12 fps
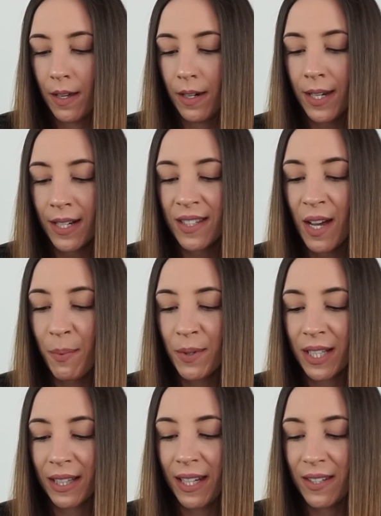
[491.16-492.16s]
Next up
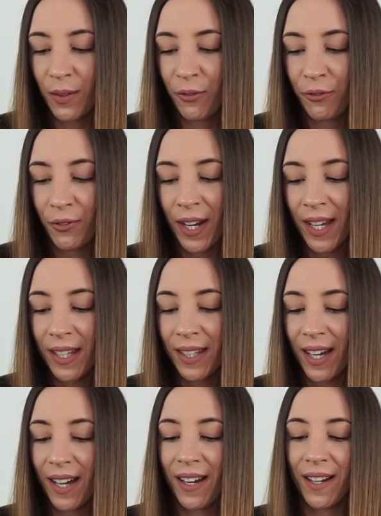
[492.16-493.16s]
was a Lisa
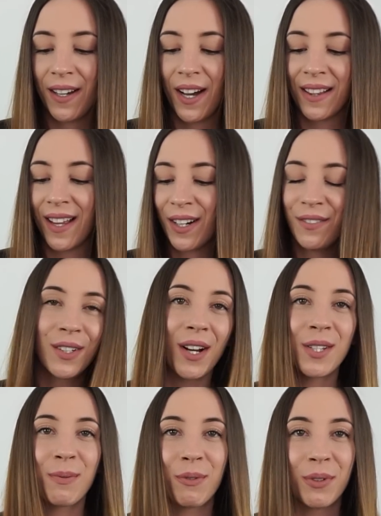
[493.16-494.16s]
Frank. A lot of you
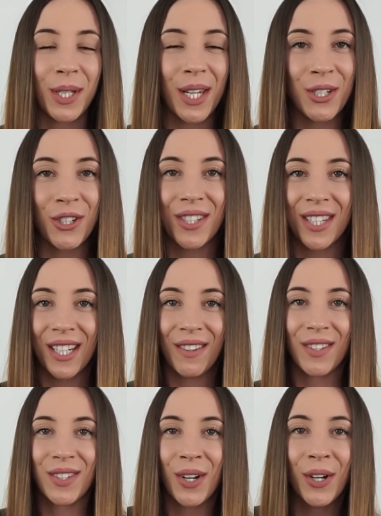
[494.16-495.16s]
guys were really interested
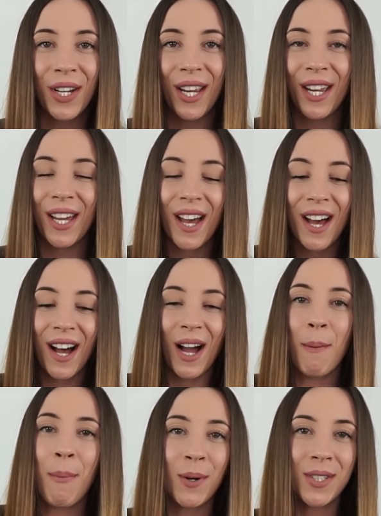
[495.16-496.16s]
in this hoodie.
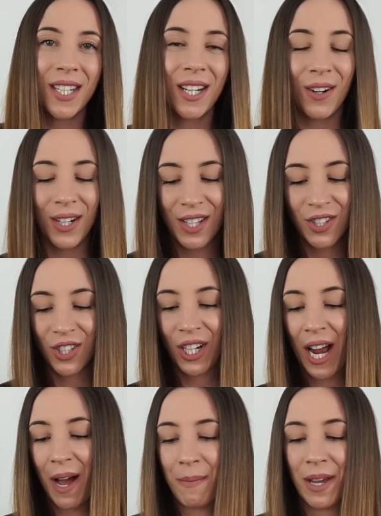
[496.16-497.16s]
I posted it on
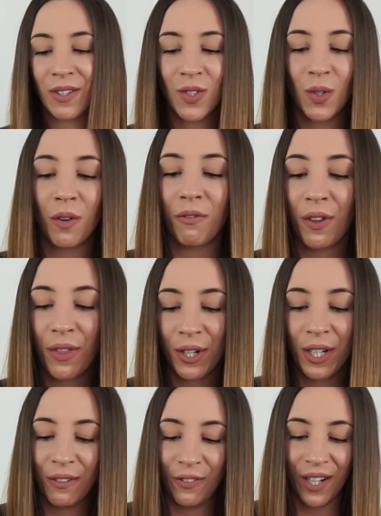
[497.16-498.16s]
Instagram. It sold for
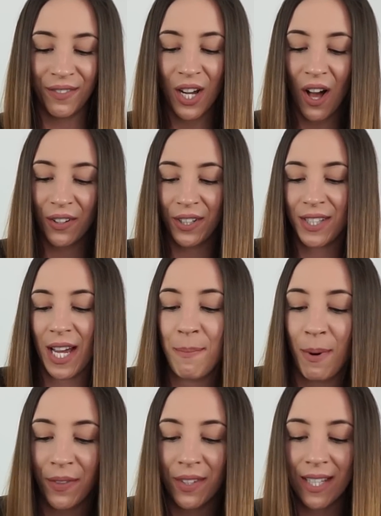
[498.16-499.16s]
$35. I
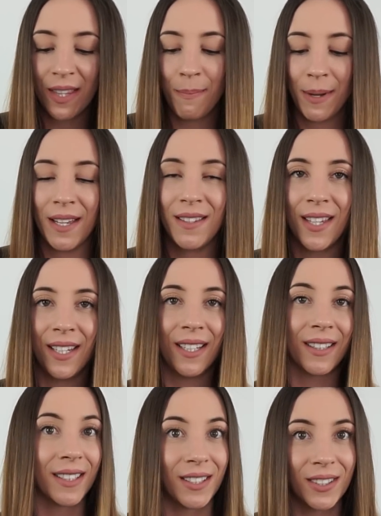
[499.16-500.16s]
bought this at the bins, and
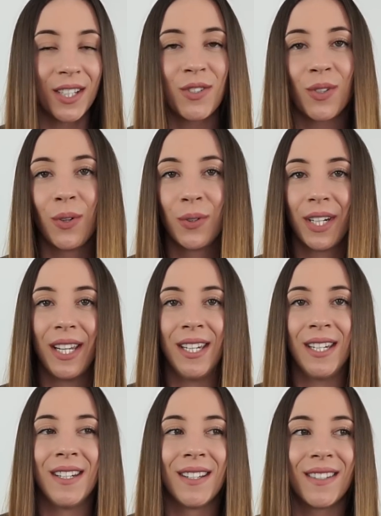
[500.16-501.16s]
it literally sold
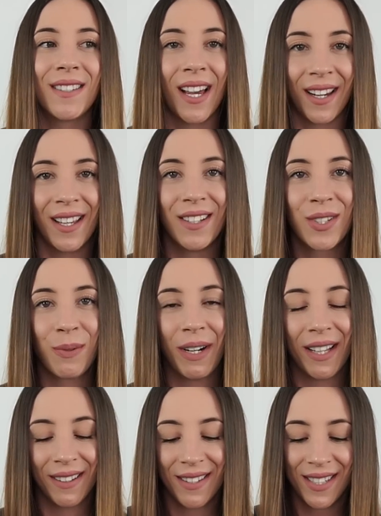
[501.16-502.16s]
in seconds when
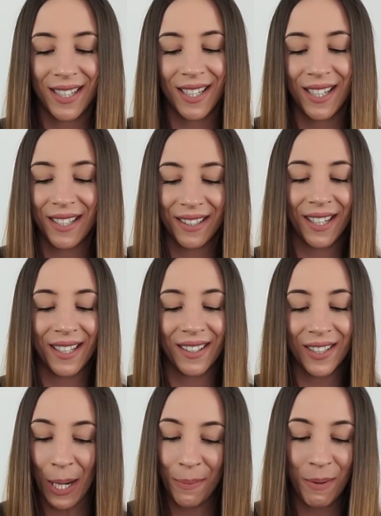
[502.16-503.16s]
I listed it. Like,
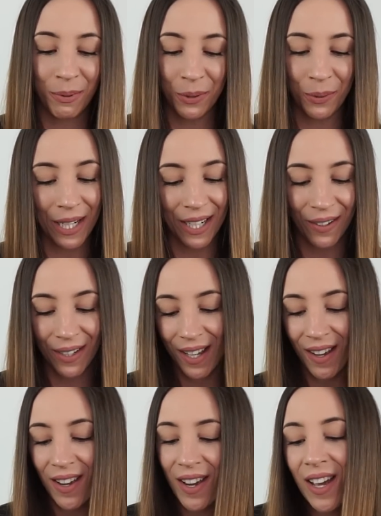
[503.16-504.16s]
a lot of people were waiting on
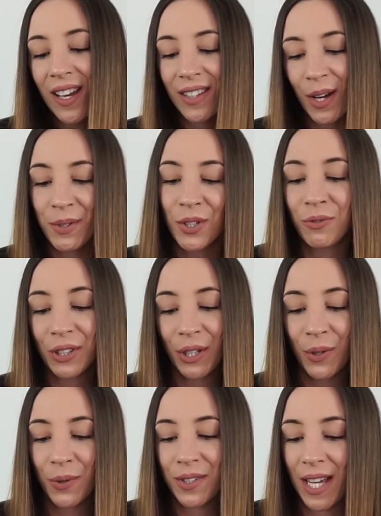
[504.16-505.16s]
it. That was a really
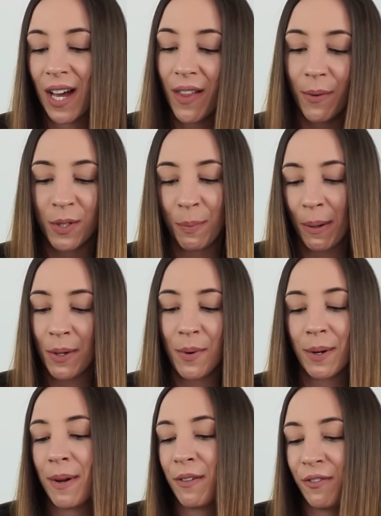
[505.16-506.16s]
cool sale. That was probably
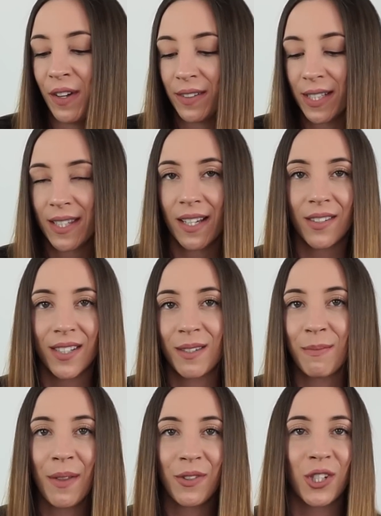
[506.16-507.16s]
one of my favorite sales
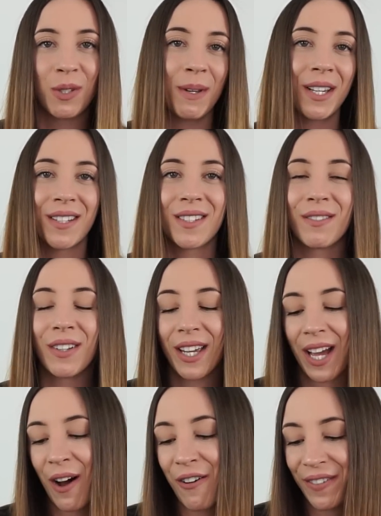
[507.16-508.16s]
this month, just because of
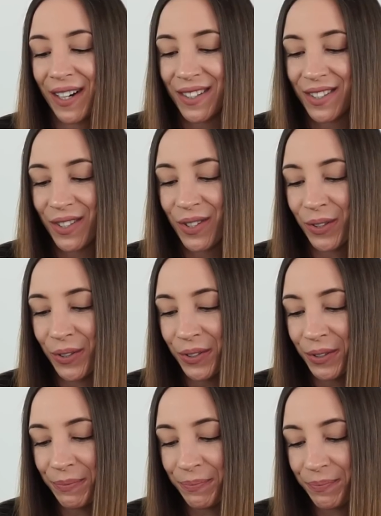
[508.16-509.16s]
like how fast it sold.